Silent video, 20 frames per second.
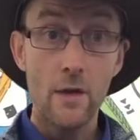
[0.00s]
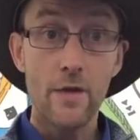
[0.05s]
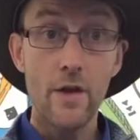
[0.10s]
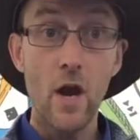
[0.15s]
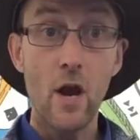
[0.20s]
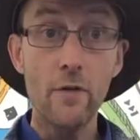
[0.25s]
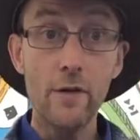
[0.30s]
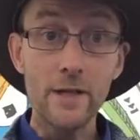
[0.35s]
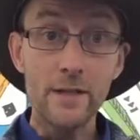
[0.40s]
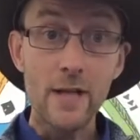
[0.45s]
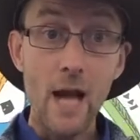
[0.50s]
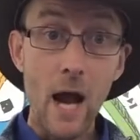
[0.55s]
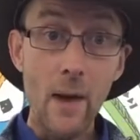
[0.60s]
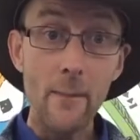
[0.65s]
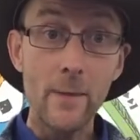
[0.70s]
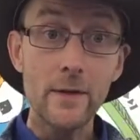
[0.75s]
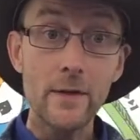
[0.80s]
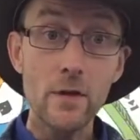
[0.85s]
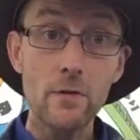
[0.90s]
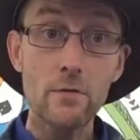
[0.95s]
The only
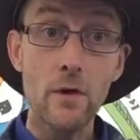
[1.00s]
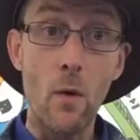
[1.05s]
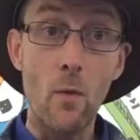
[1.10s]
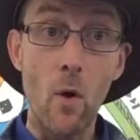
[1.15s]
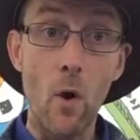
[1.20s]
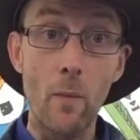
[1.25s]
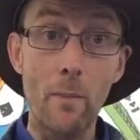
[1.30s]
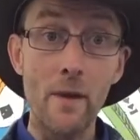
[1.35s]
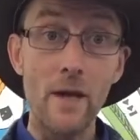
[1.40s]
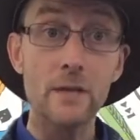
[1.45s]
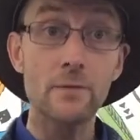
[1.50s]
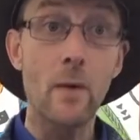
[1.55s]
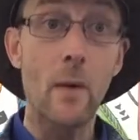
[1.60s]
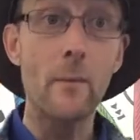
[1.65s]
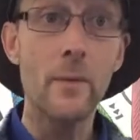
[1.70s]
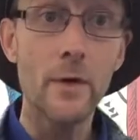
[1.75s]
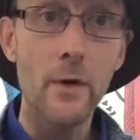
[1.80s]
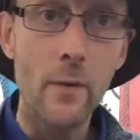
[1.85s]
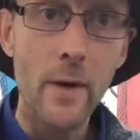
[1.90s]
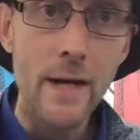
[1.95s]
time we do go up is when
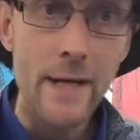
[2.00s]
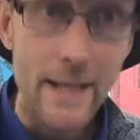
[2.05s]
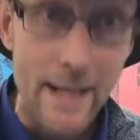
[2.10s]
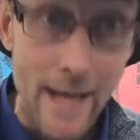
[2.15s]
we're doing